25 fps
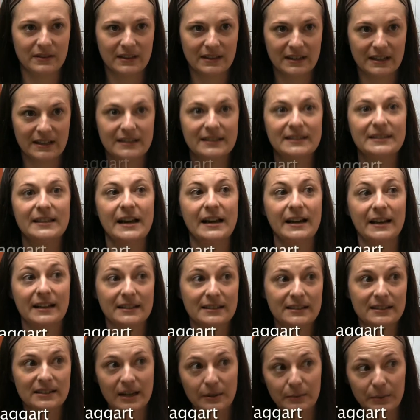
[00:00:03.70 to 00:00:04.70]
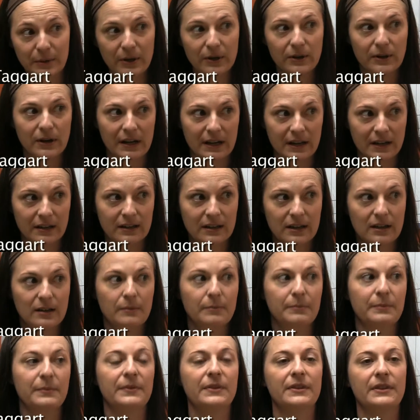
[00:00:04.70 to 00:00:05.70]
the second step
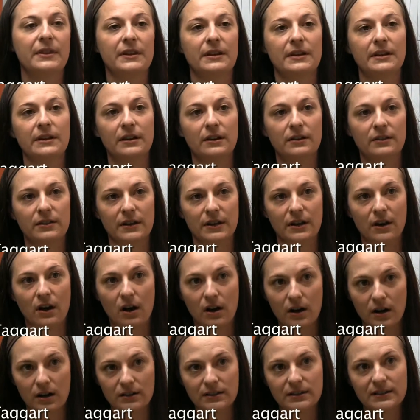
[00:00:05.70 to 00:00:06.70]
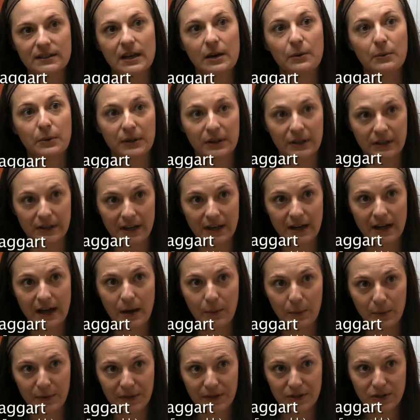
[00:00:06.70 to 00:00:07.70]
curriculum, the cards that we're looking
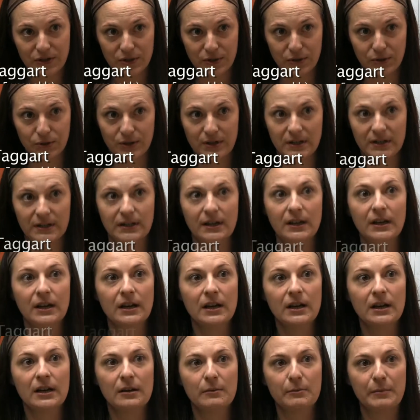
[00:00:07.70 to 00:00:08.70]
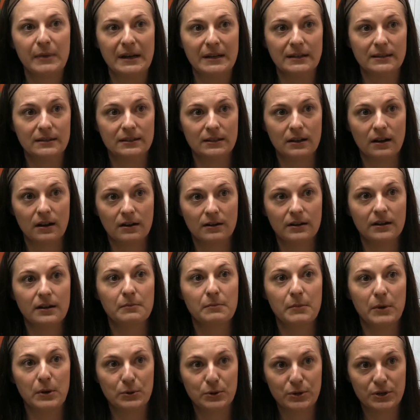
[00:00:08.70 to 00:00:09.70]
at with the children based on
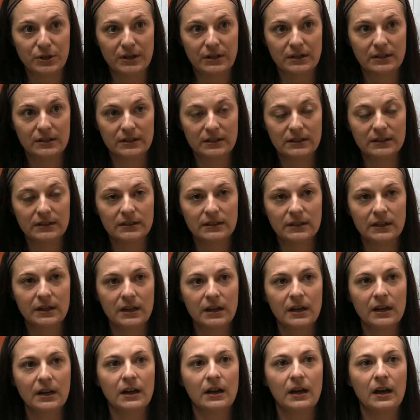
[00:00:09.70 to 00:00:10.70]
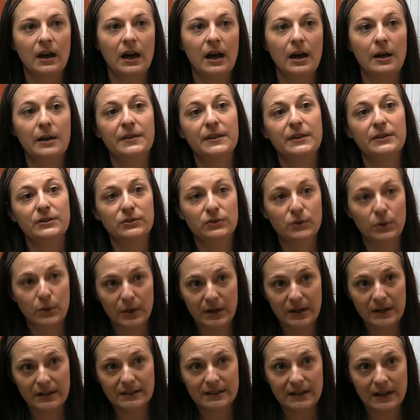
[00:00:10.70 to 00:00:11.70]
emotions and the
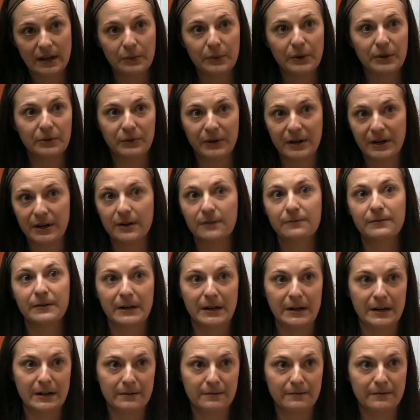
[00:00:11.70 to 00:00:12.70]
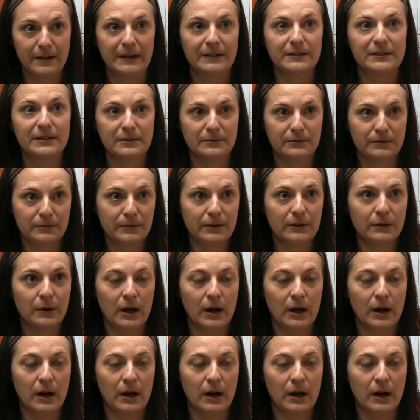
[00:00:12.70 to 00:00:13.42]
stories that we read are very effective